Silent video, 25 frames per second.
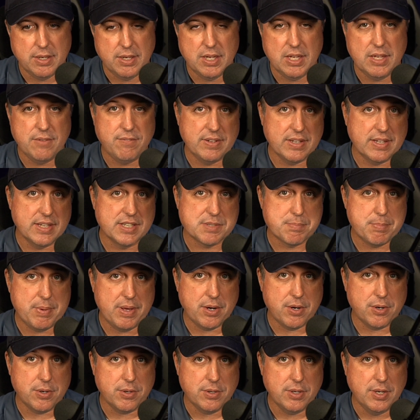If it gets
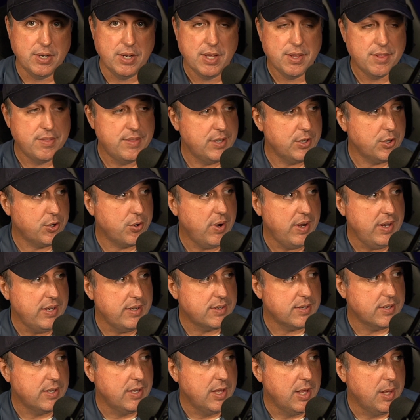better, then
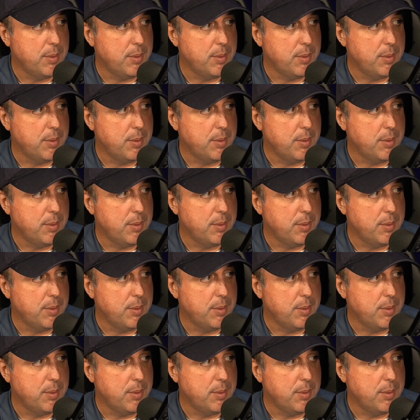great.